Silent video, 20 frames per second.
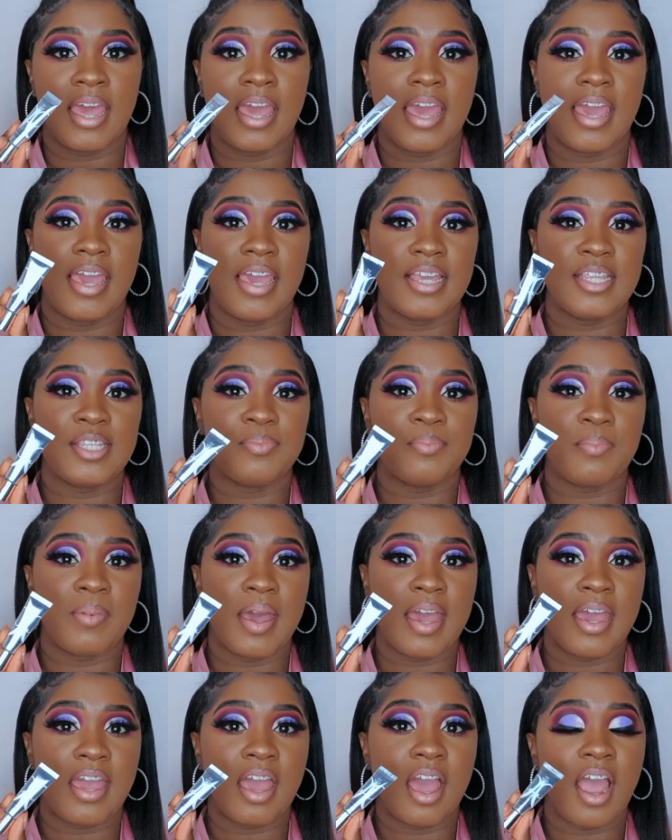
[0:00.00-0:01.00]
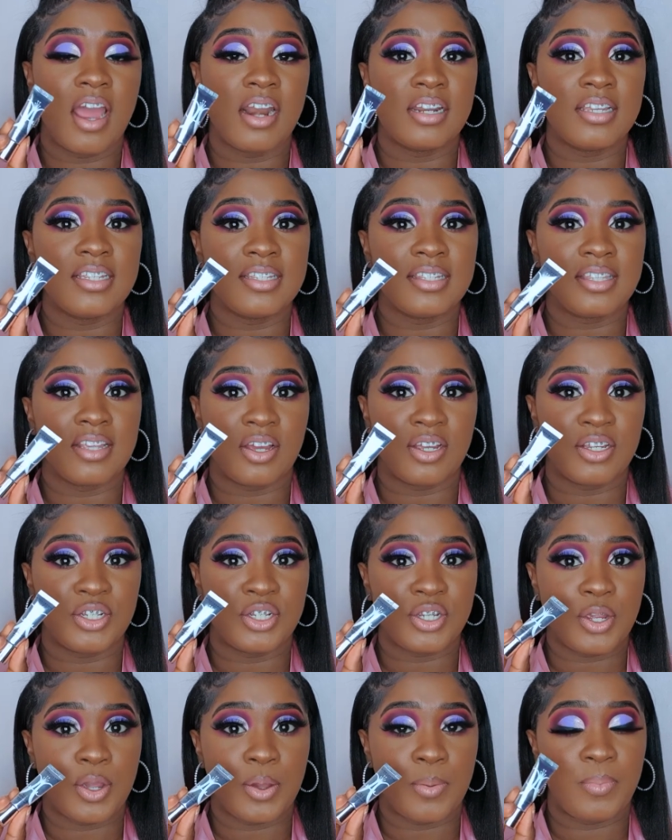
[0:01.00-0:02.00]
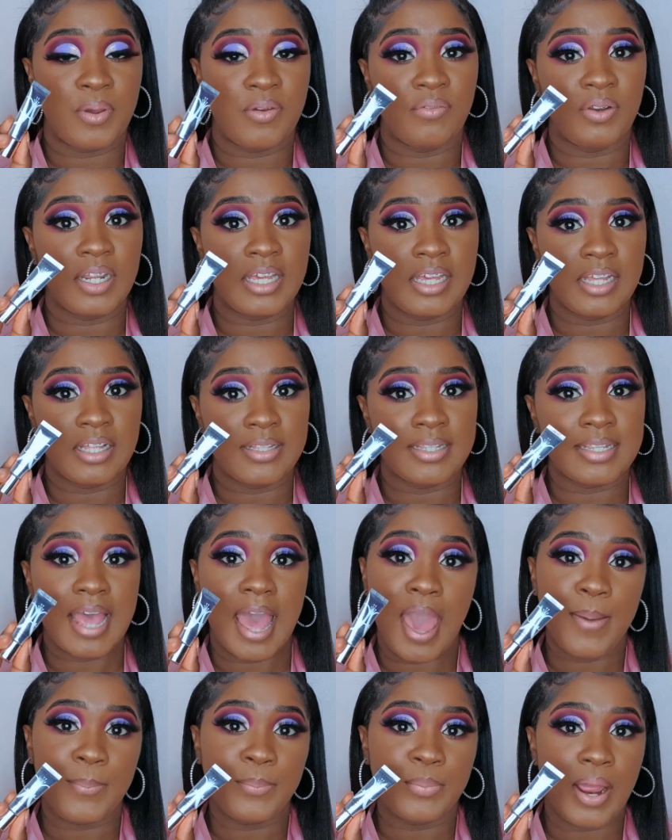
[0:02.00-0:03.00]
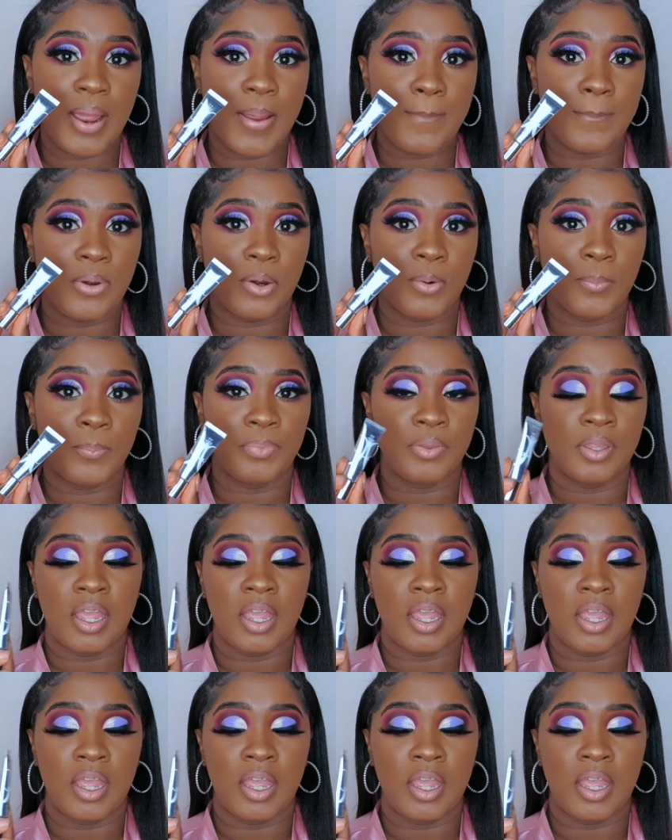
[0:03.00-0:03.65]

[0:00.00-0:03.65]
is my Anastasia Beverly Hills eye primer.